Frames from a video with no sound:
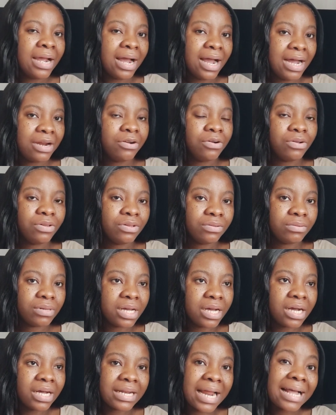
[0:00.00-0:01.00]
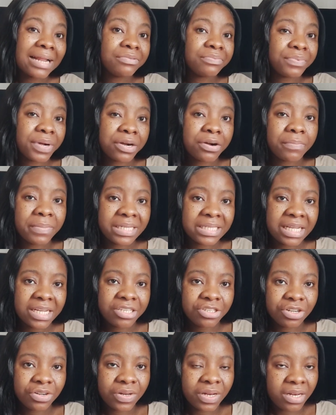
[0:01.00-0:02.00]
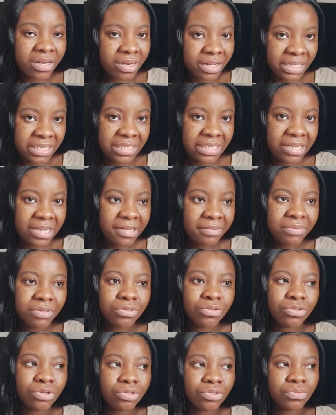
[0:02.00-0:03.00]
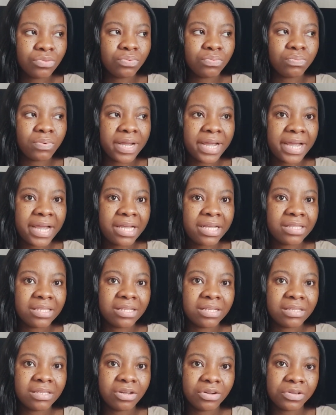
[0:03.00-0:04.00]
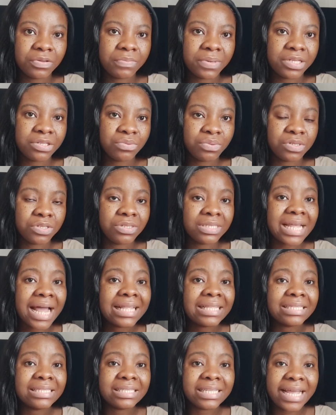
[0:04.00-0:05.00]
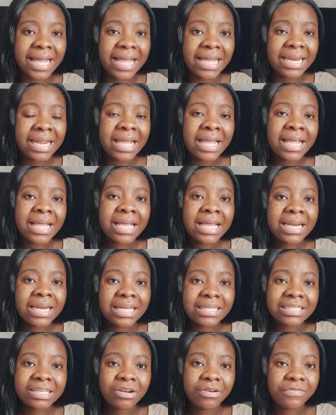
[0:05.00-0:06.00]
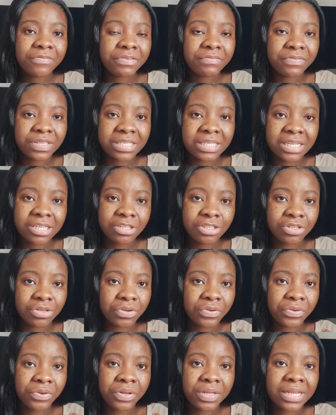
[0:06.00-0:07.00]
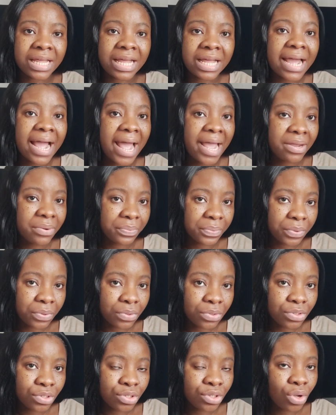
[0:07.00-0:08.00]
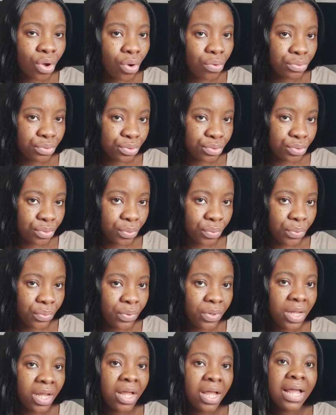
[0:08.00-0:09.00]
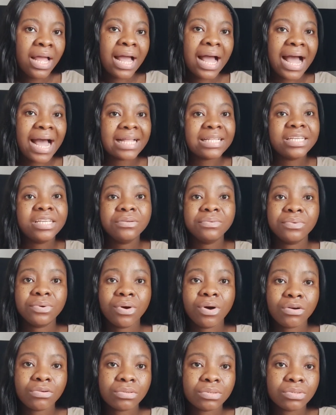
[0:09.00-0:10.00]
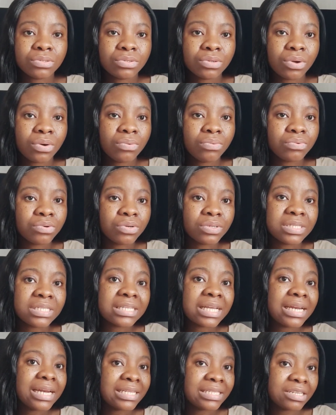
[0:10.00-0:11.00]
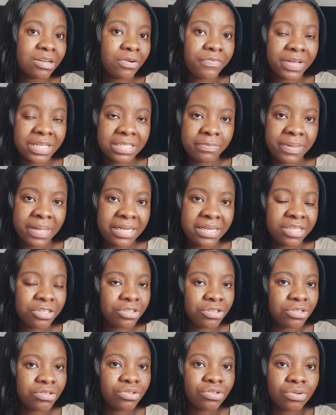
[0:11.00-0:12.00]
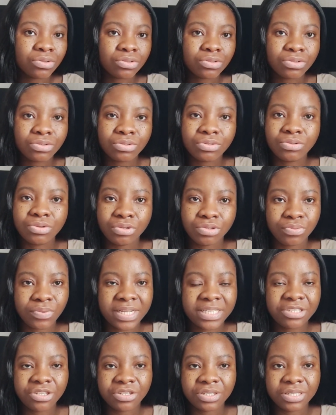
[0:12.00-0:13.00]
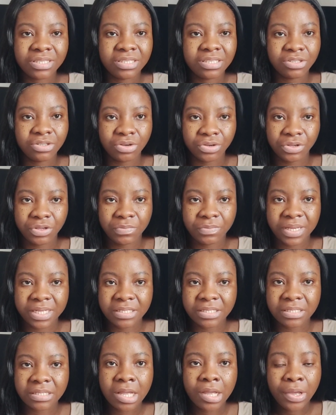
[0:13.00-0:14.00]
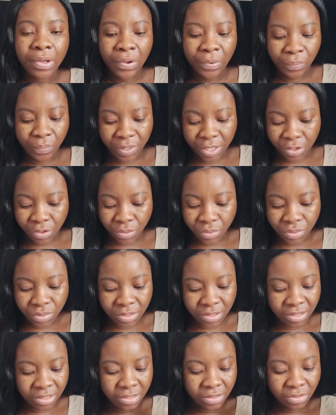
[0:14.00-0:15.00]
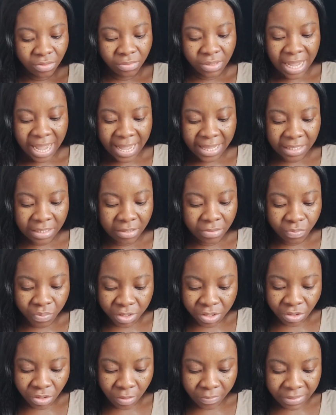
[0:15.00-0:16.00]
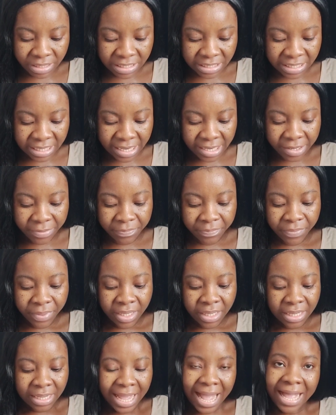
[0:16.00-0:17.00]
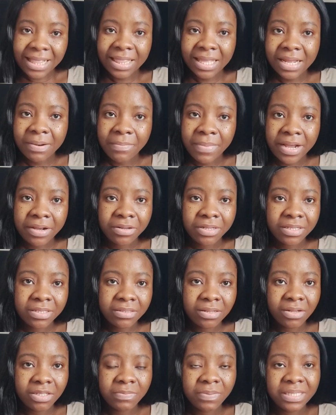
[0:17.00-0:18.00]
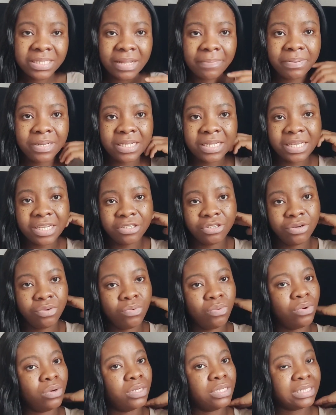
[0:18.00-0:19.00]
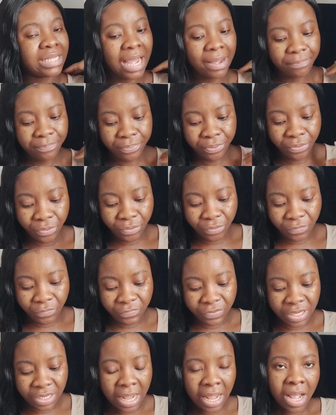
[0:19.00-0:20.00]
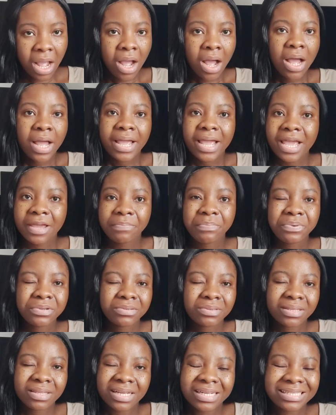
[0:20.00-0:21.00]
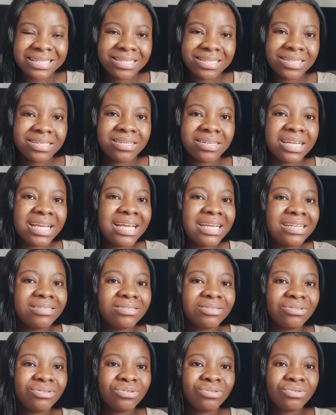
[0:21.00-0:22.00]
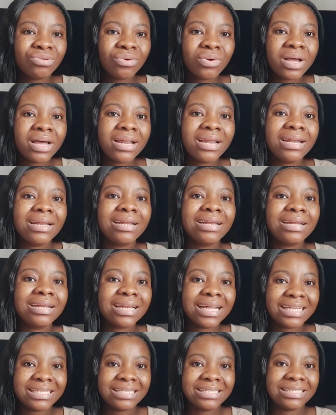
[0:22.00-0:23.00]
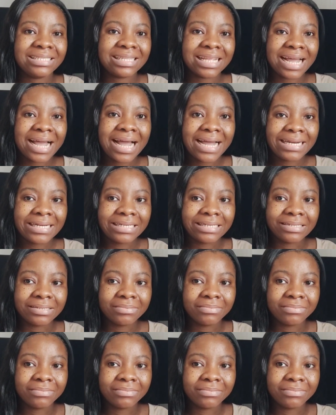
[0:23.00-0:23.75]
and all and recommendation letter. Those were the documents we used, and then a letter of invitation that I wrote also, and he also wrote a letter of explanation. So those were just the documents we used and we submitted. And then my other husband's application was approved April 13. It took less than